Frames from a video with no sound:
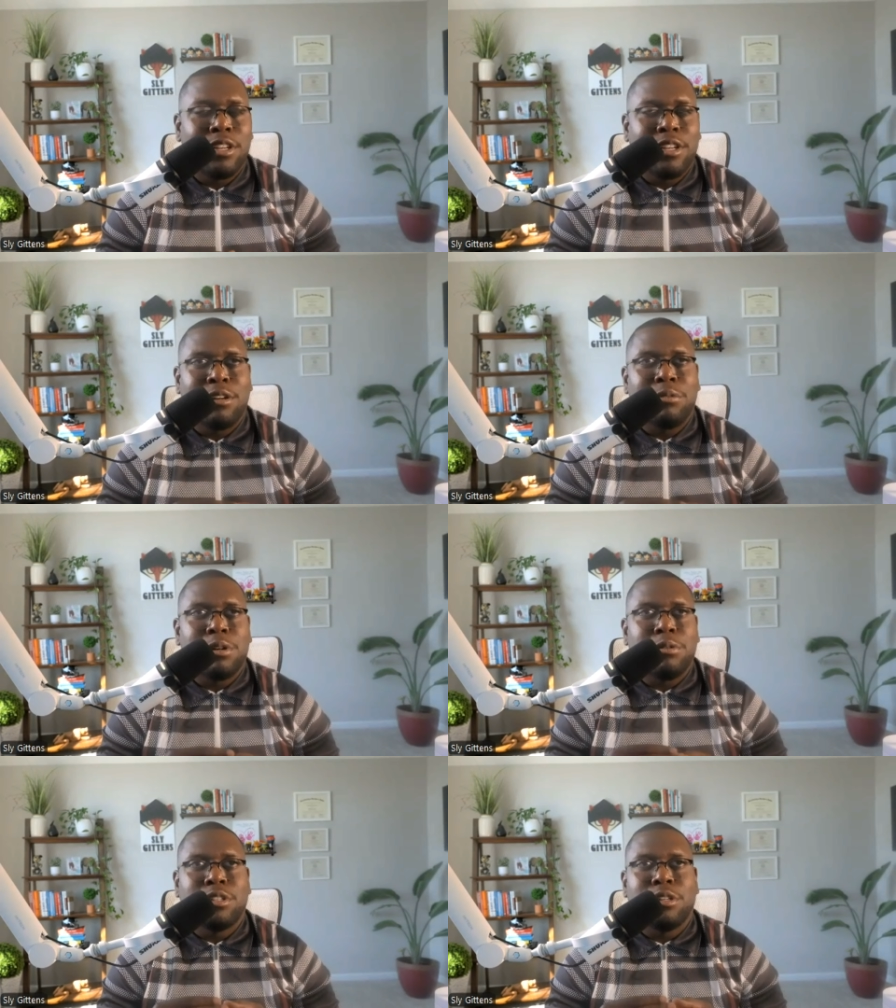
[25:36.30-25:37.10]
where
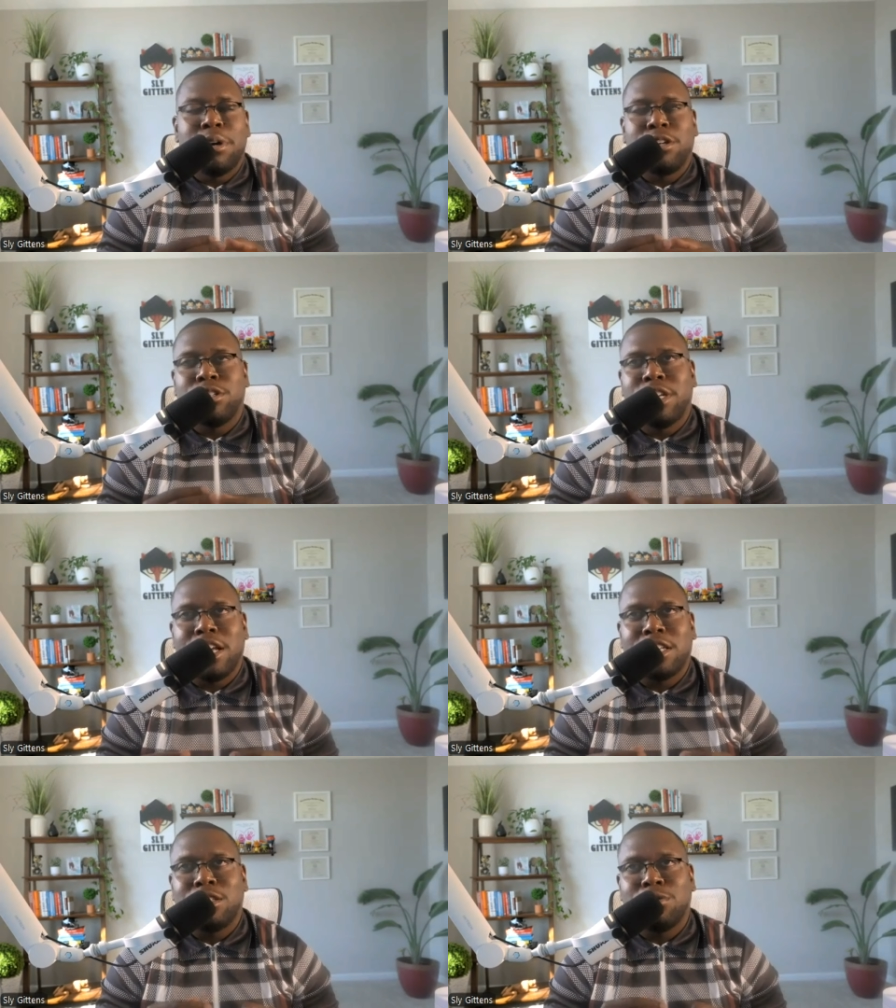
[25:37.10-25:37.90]
was a better chance
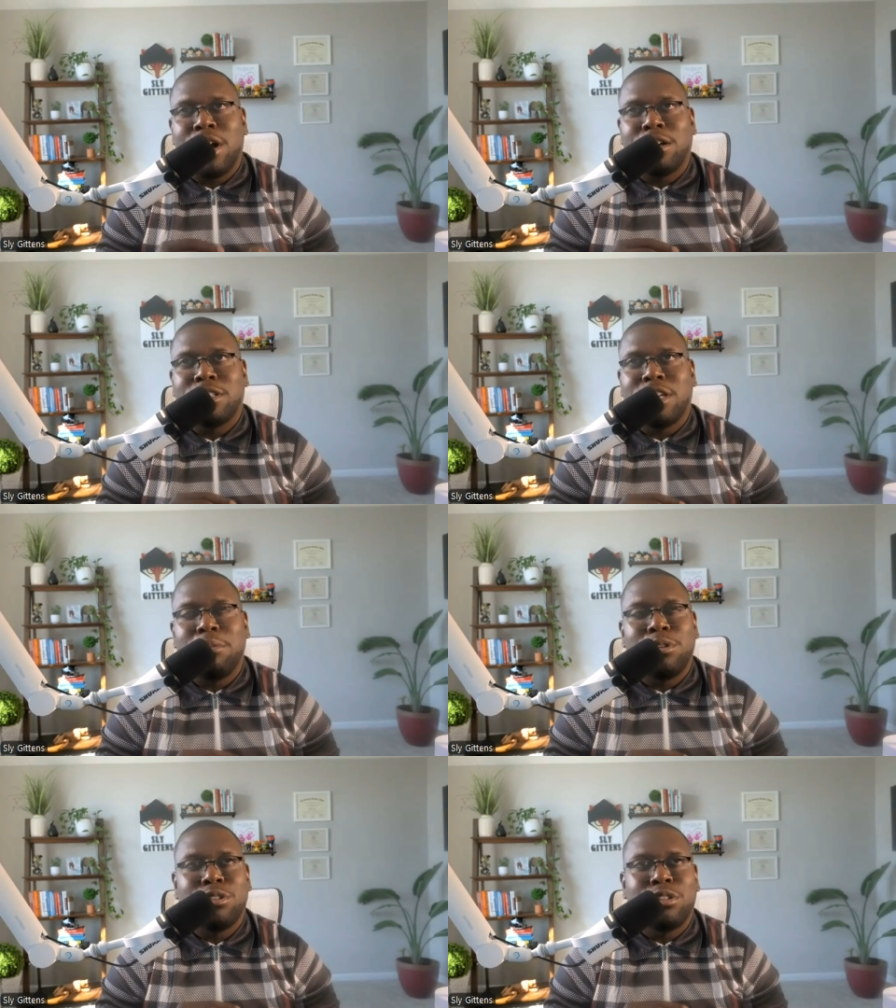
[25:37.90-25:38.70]
where I was able
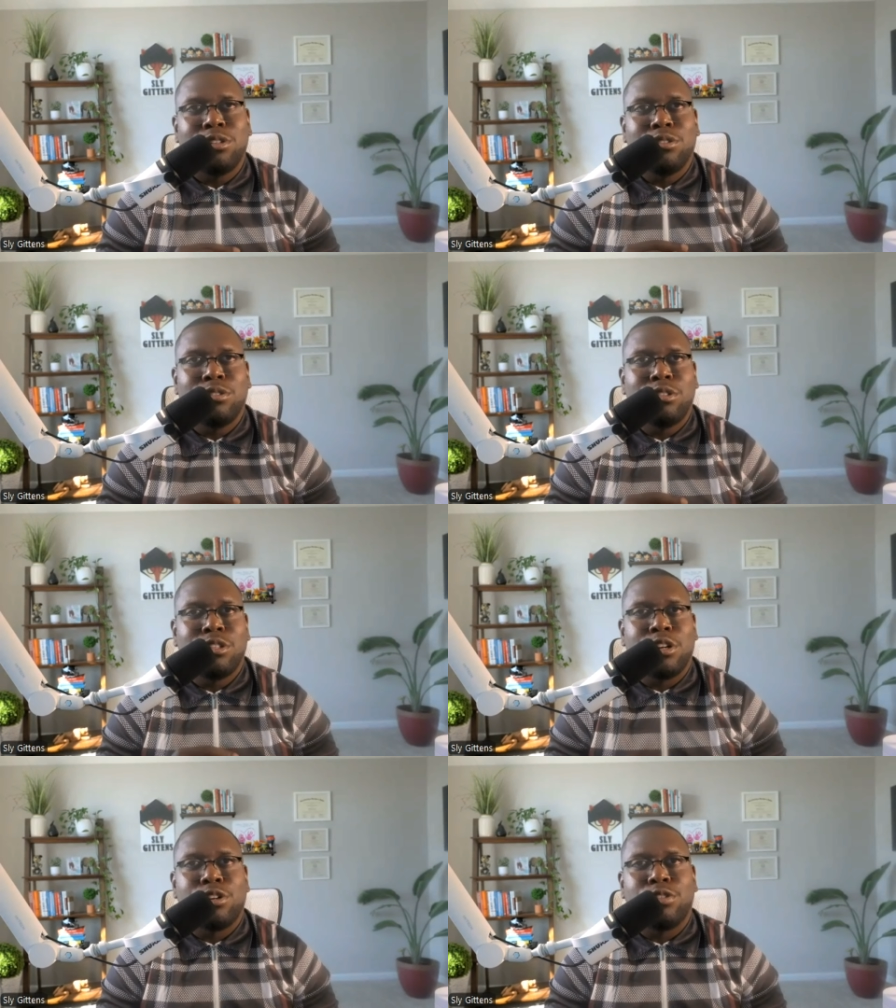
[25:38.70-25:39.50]
to
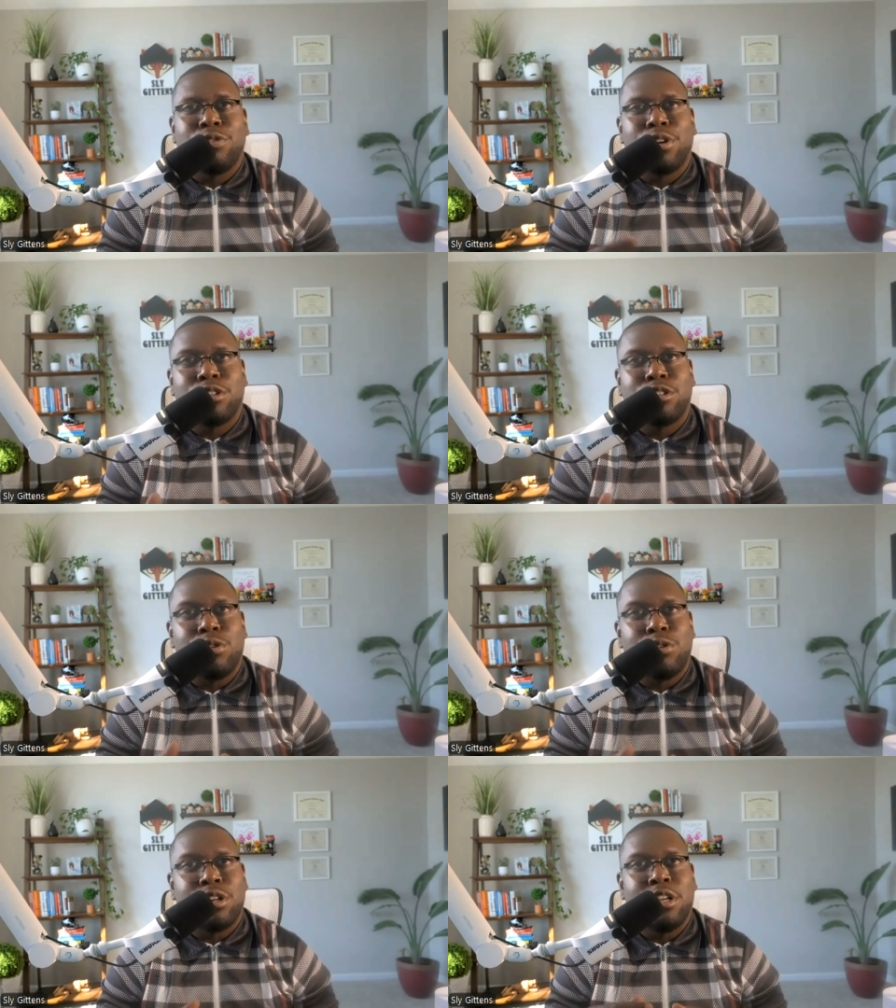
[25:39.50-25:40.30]
learn first
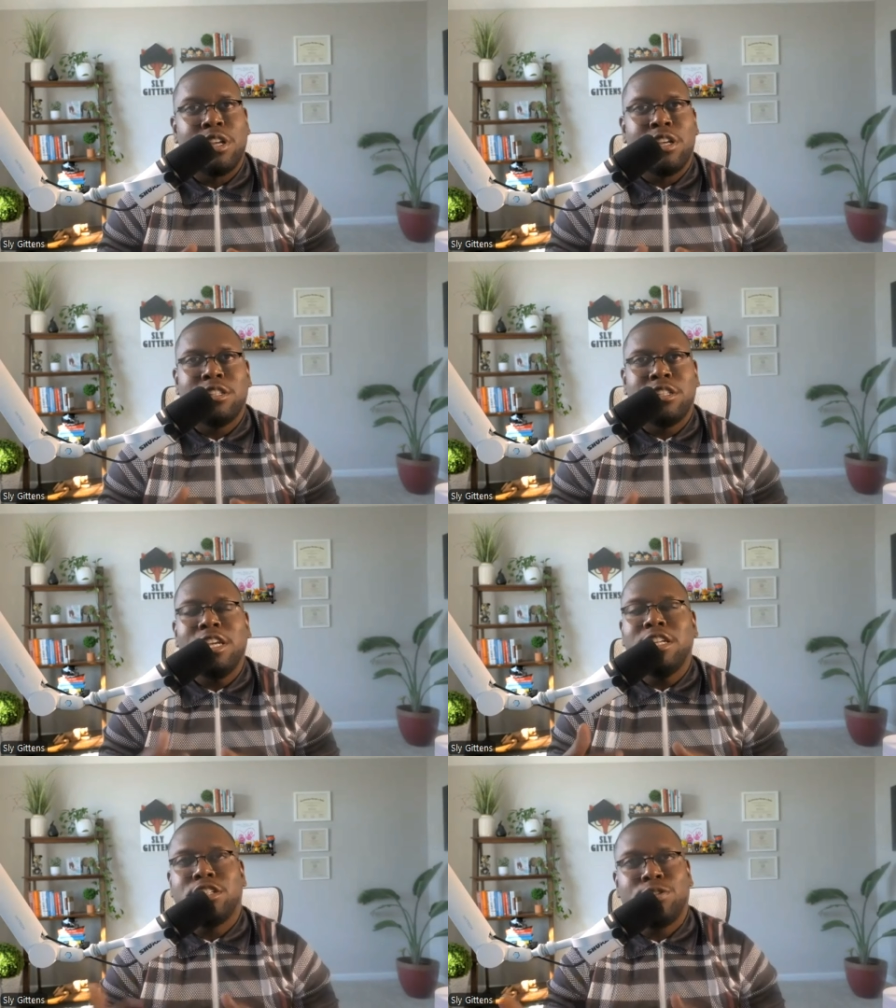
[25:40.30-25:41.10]
or
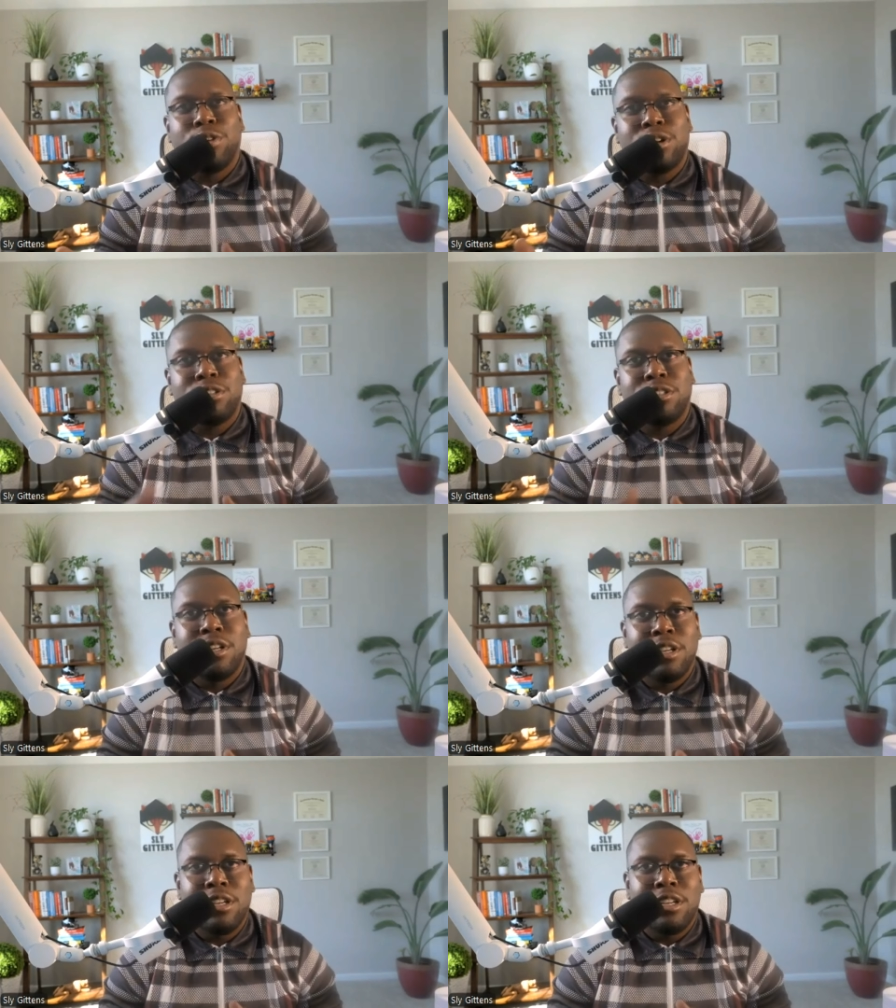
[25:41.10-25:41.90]
teach first.
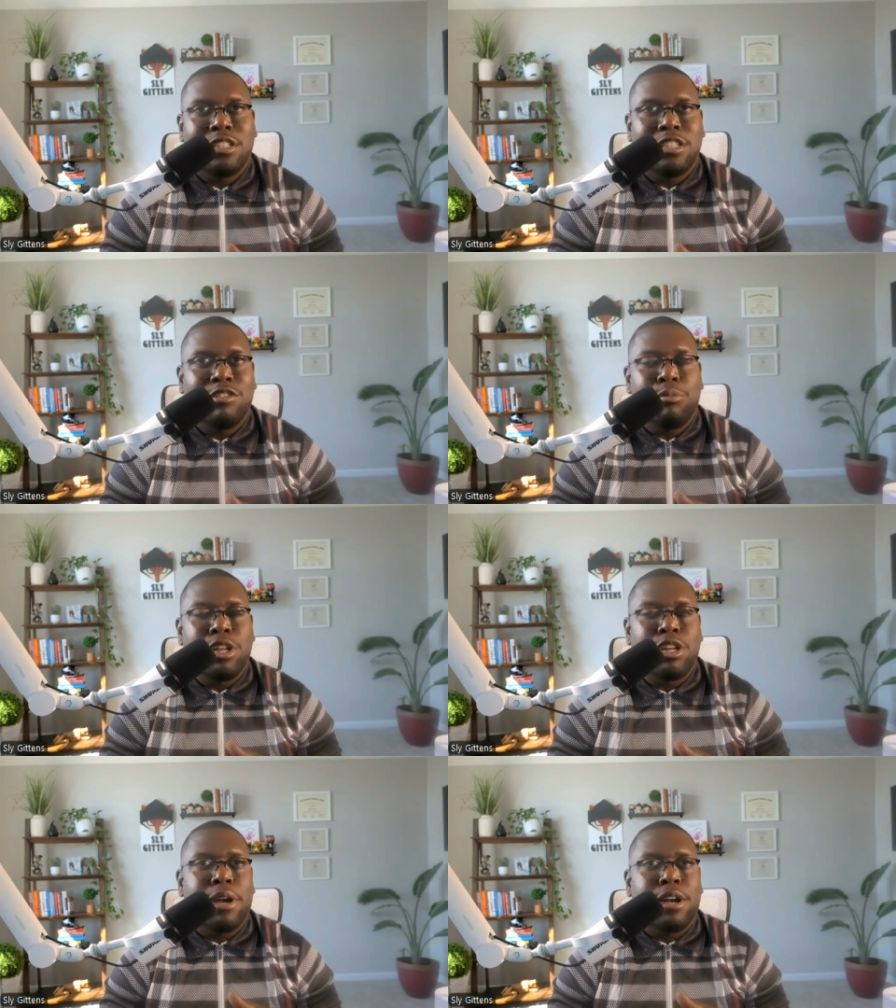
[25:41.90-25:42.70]
Even being a
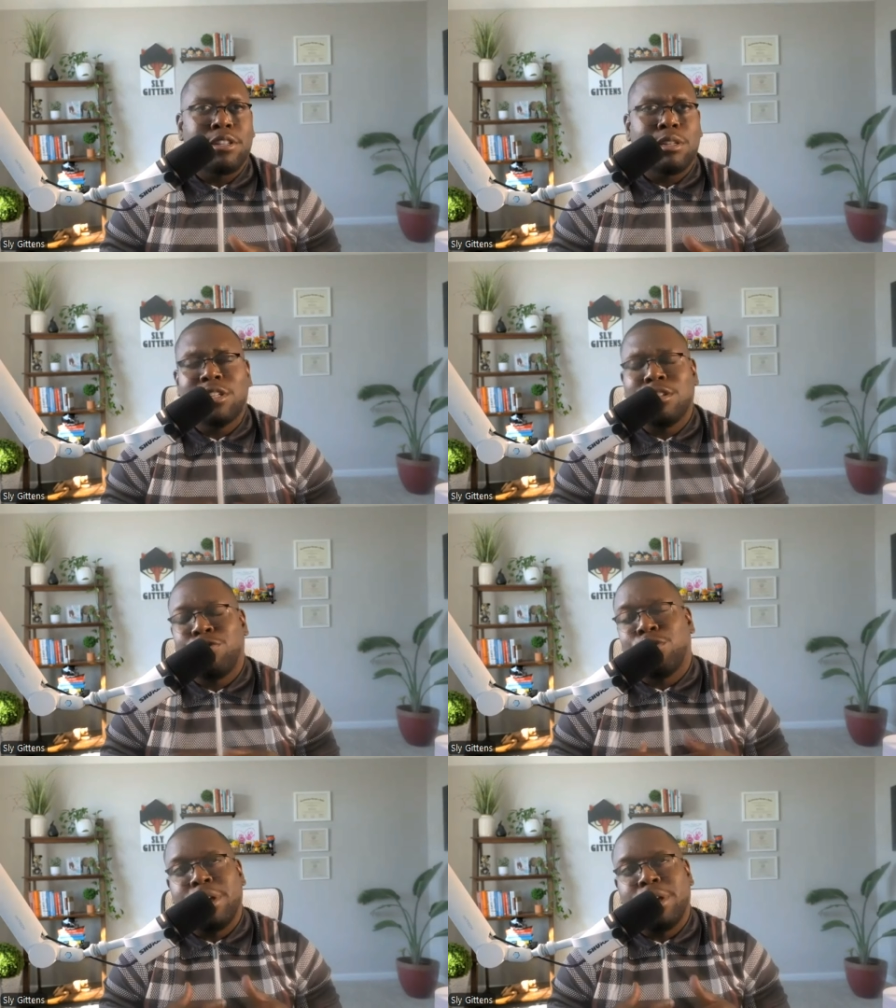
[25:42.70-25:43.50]
parent, sometimes for
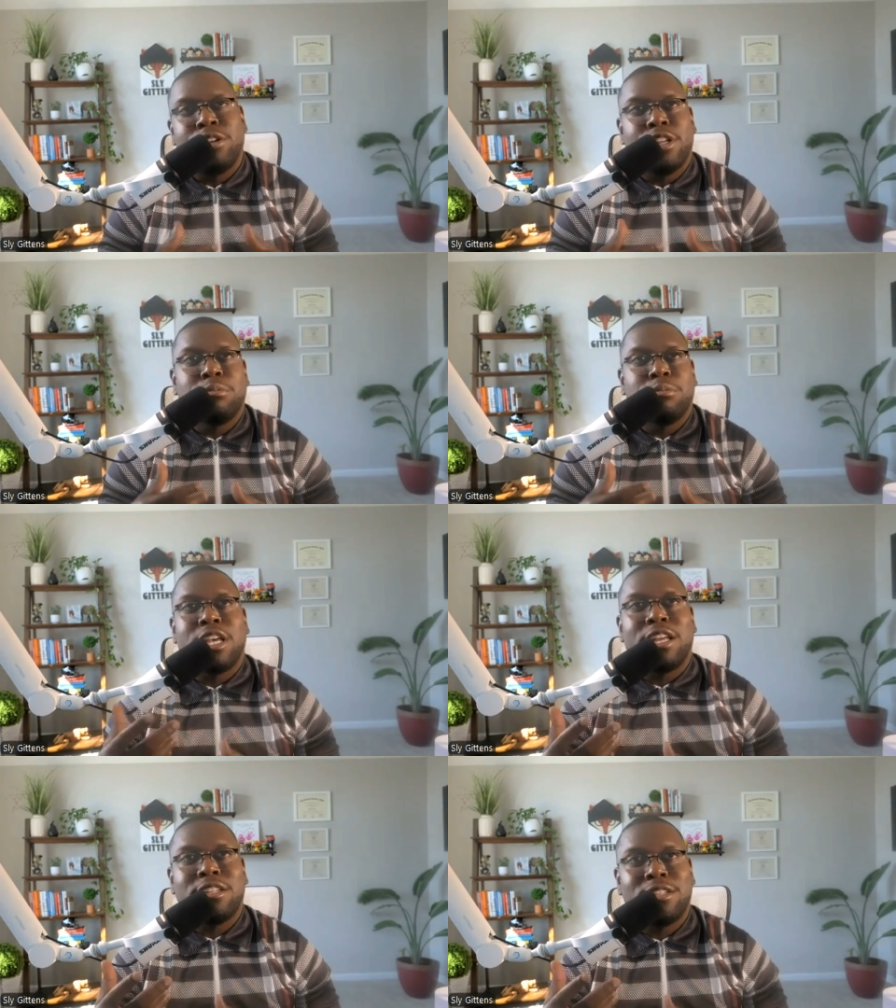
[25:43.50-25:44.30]
me, you get upset